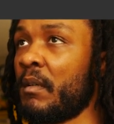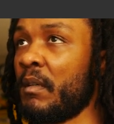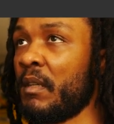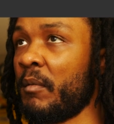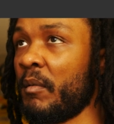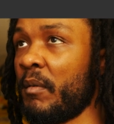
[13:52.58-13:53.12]

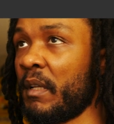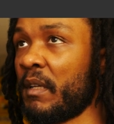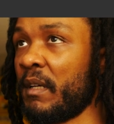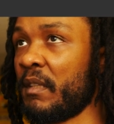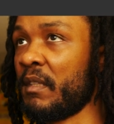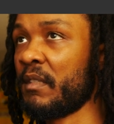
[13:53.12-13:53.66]
And we want to
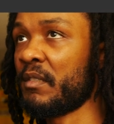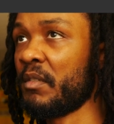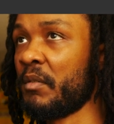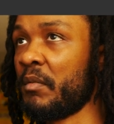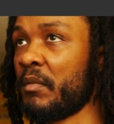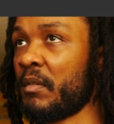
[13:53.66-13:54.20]
cut this
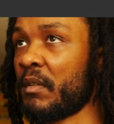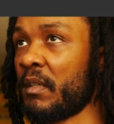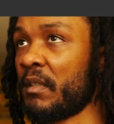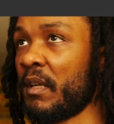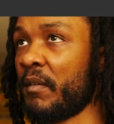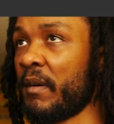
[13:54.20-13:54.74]
too.
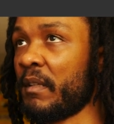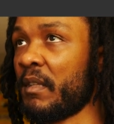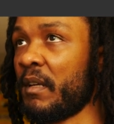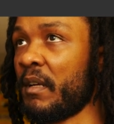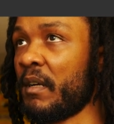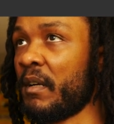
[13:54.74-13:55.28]
Cut that right
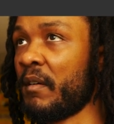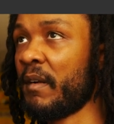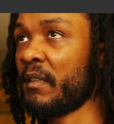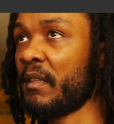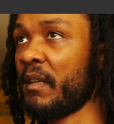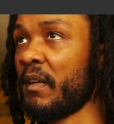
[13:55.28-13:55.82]
there,
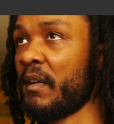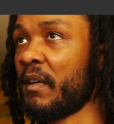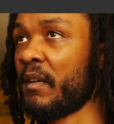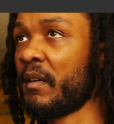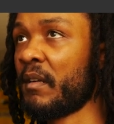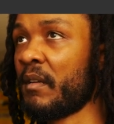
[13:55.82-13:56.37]
right
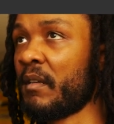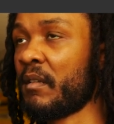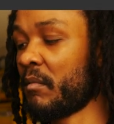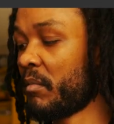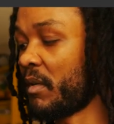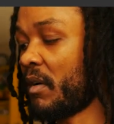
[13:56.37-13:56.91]
there.
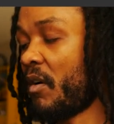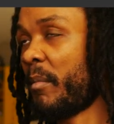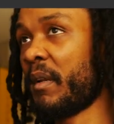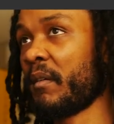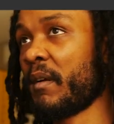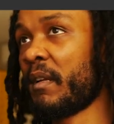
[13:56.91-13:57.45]
Put an
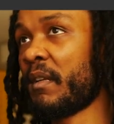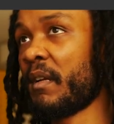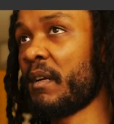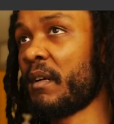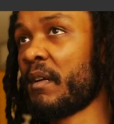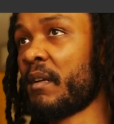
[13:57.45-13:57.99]
opening right
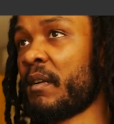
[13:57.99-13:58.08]
there.